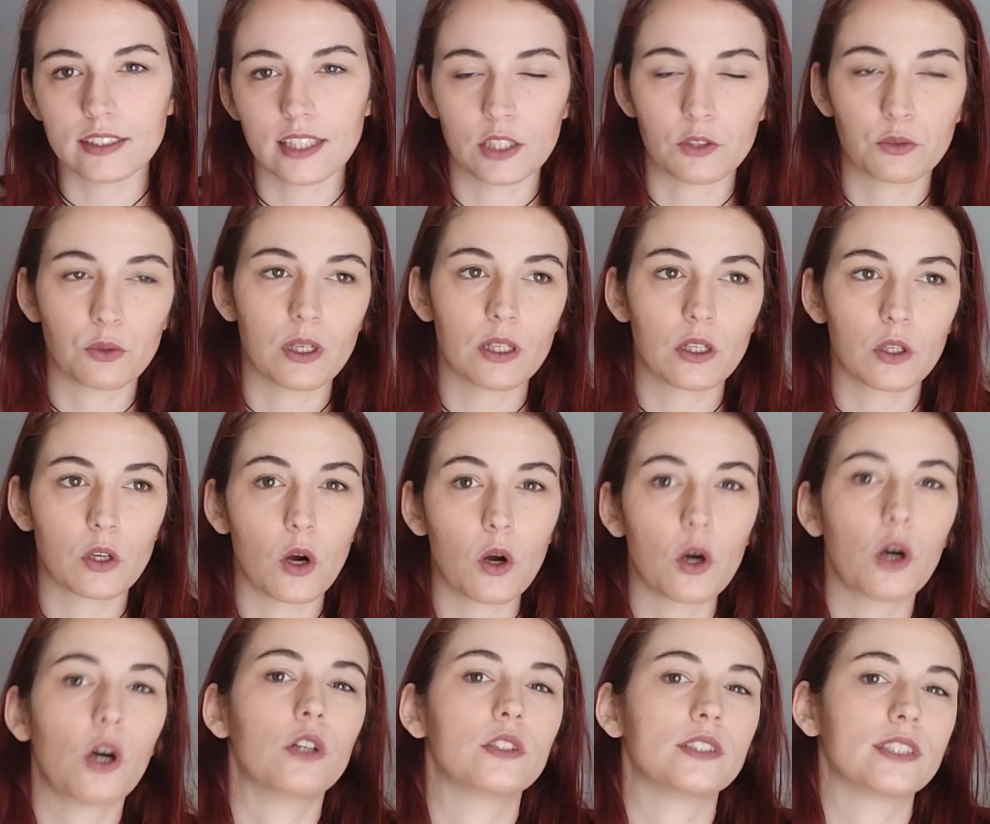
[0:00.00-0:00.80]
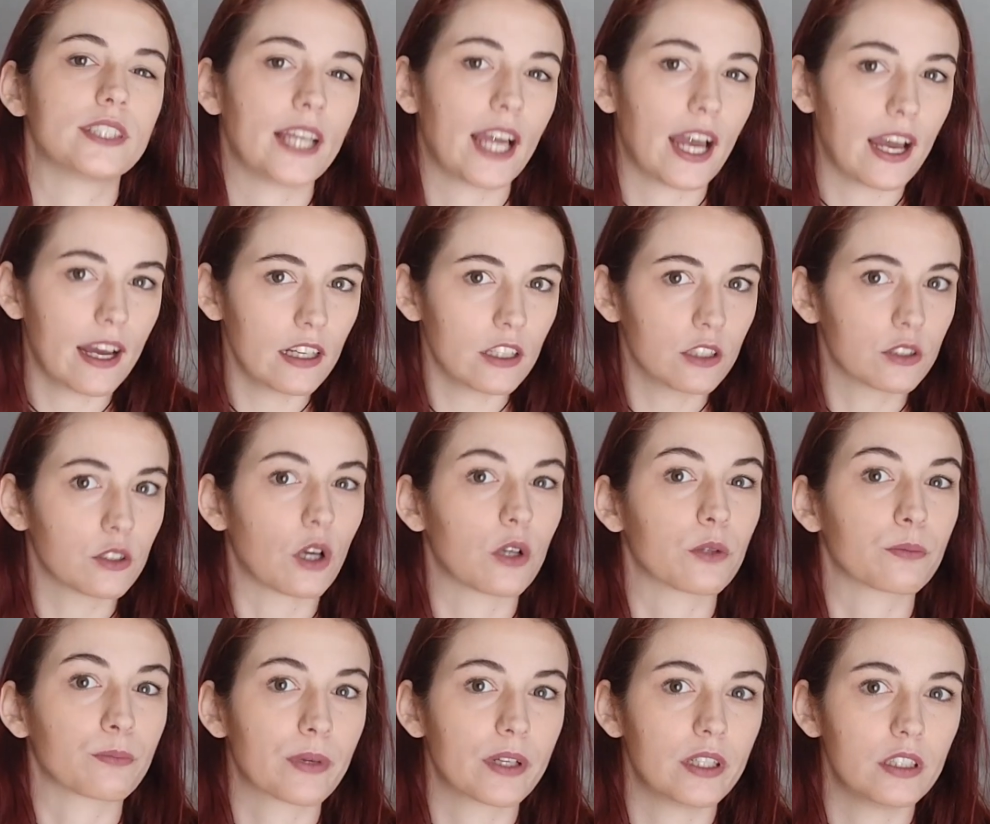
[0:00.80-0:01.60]
that will go on the island
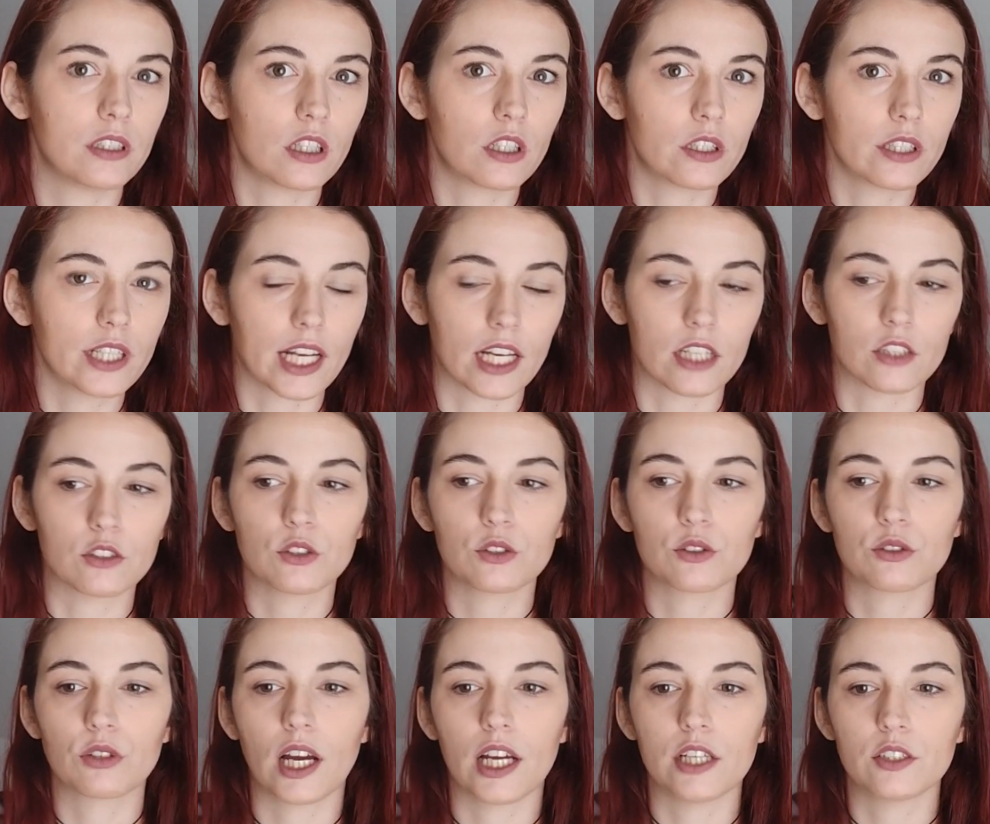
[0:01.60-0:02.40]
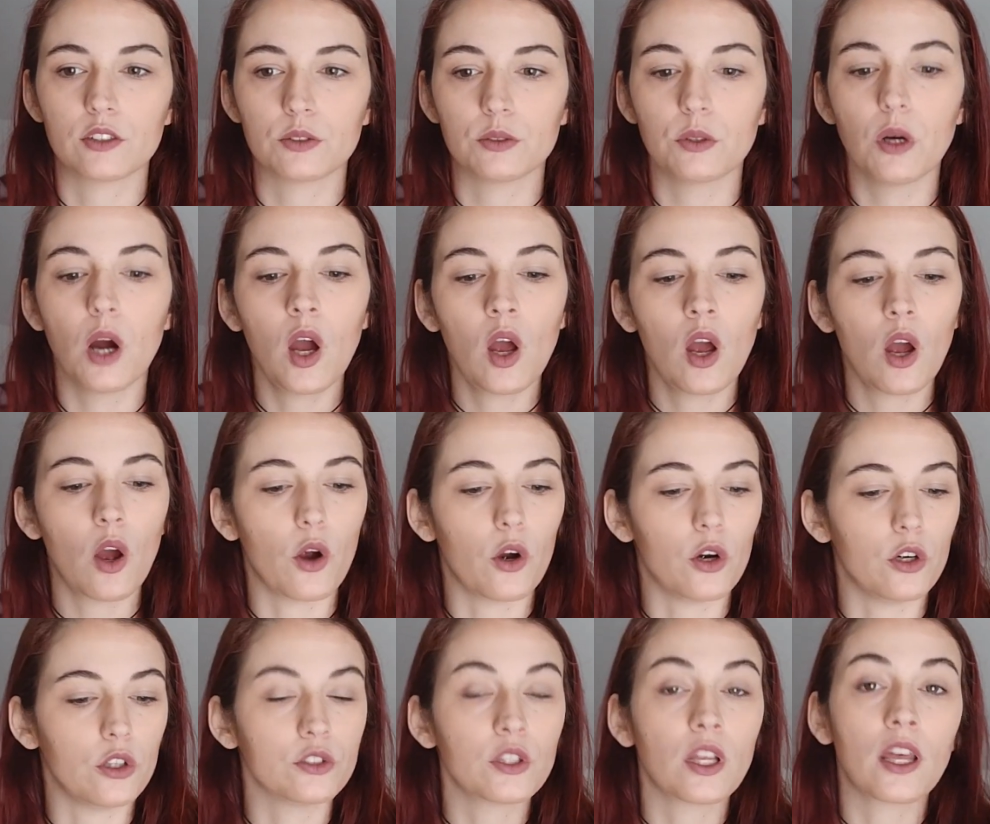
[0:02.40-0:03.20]
on Pyloria to try to
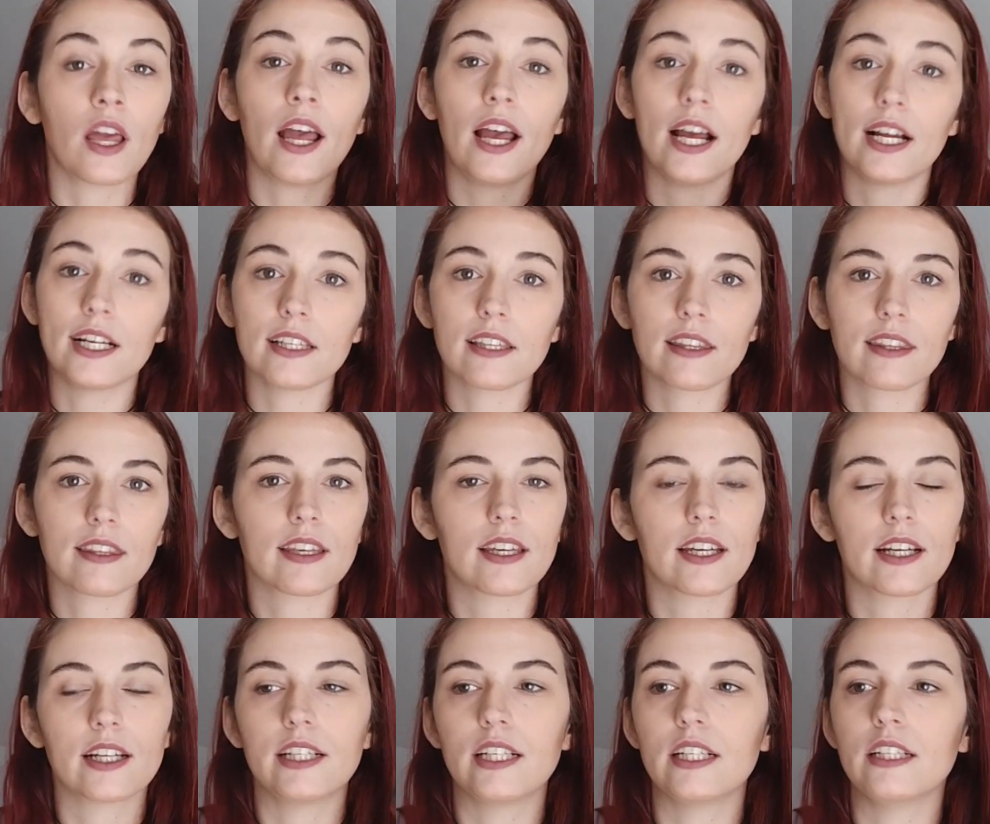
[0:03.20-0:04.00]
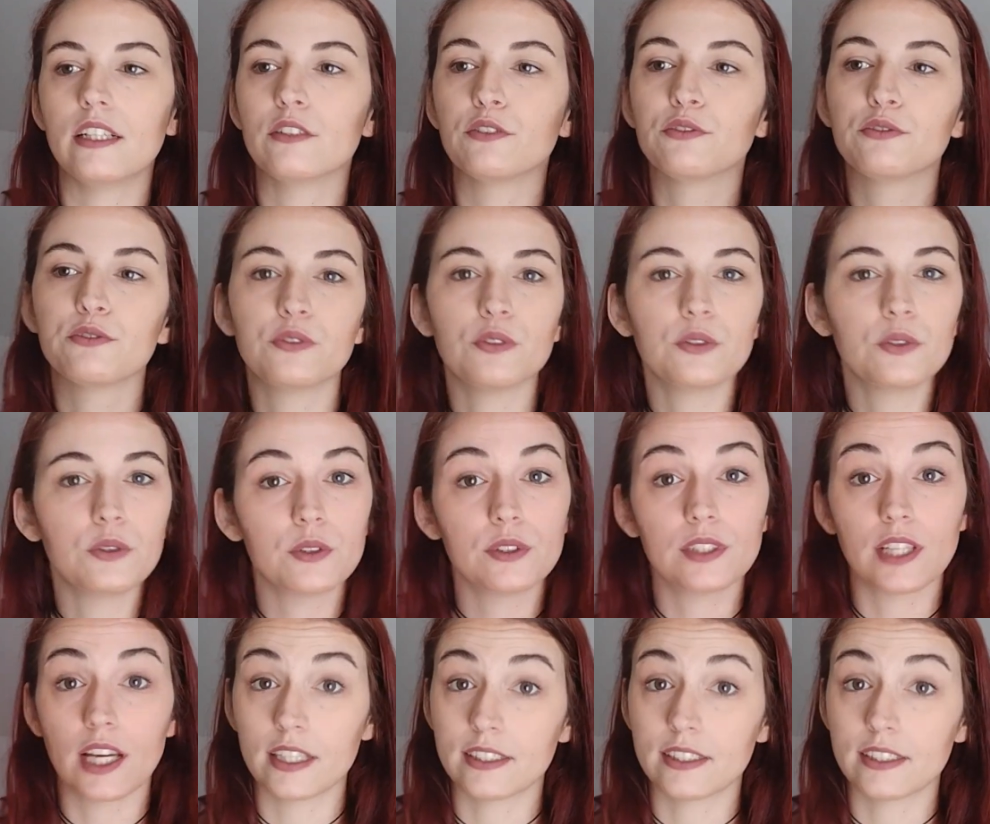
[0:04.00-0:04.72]
earn healthcare, food,